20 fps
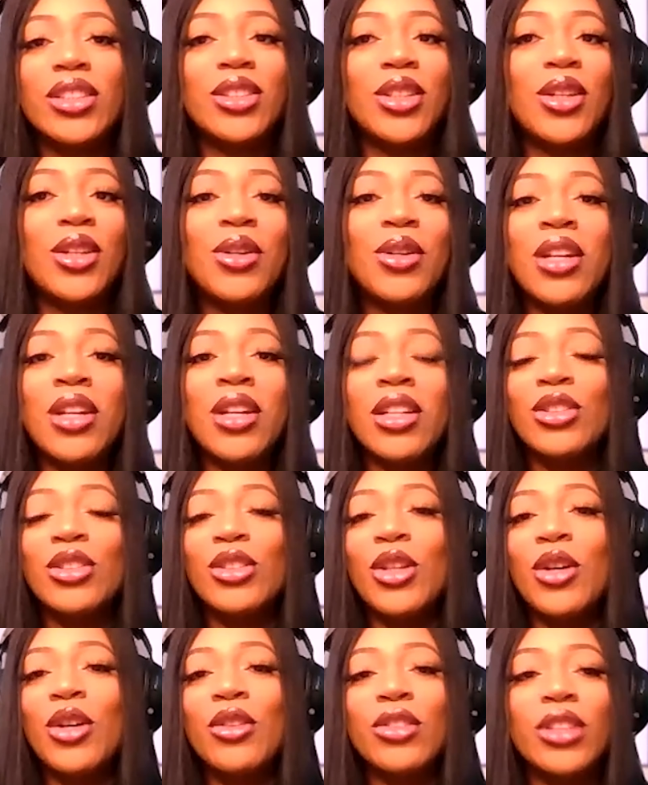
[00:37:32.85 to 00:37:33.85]
So
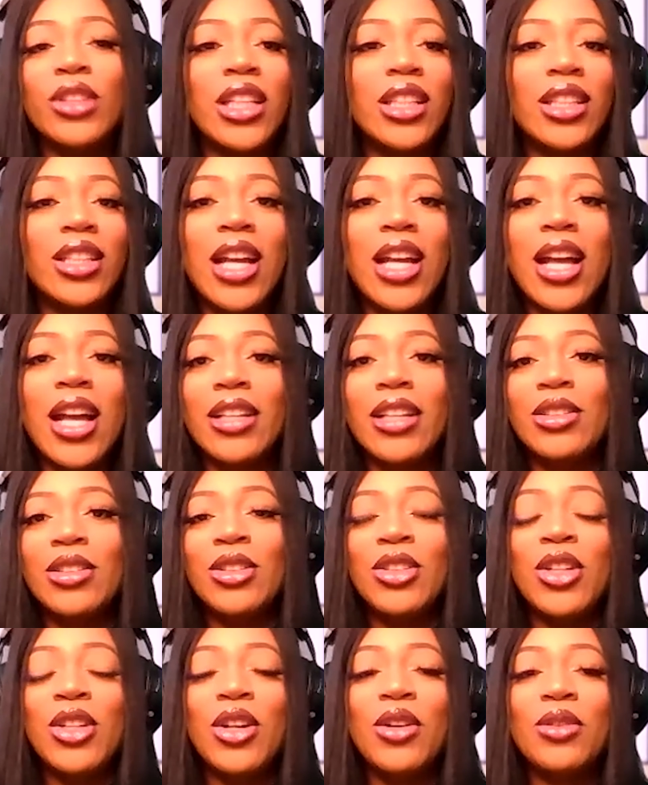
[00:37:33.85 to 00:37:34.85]
don't think that,
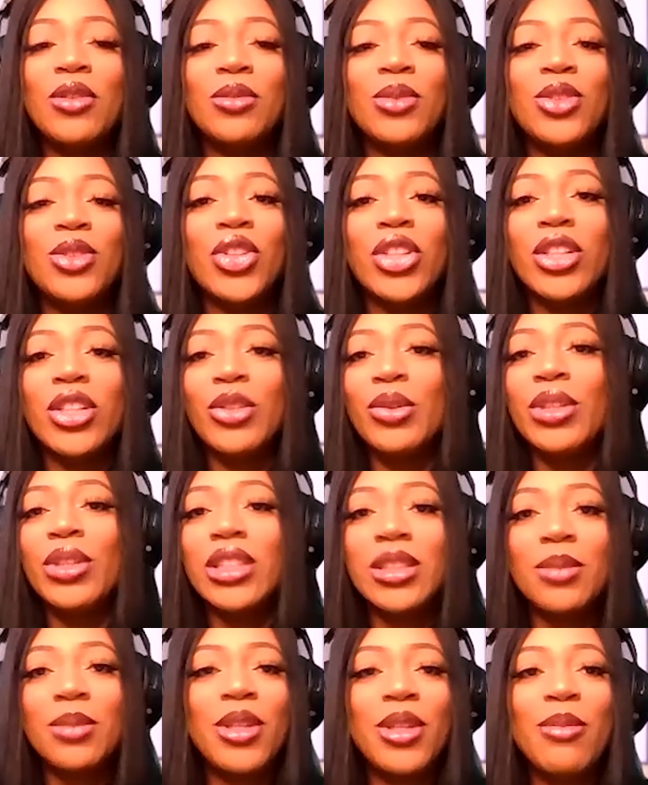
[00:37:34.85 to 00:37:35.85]
you're going
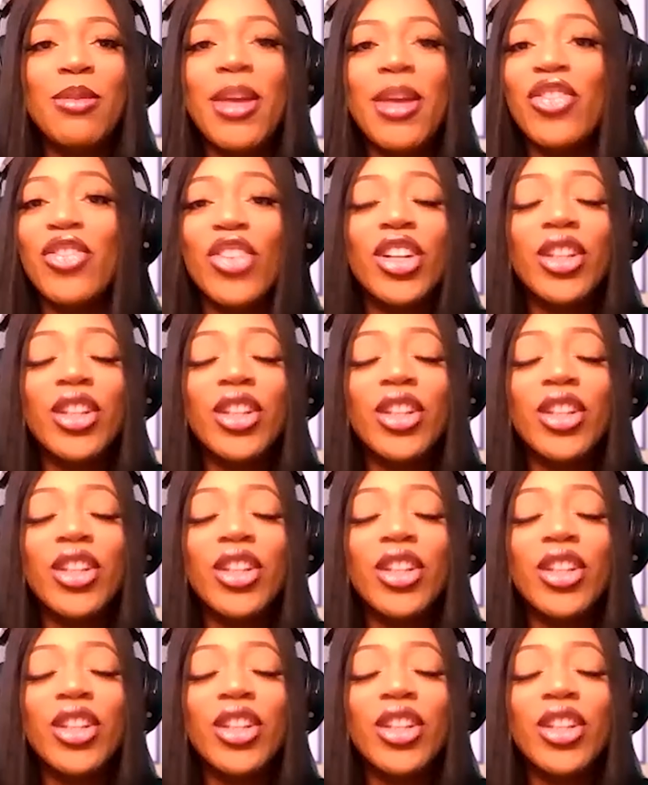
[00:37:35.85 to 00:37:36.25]
to be made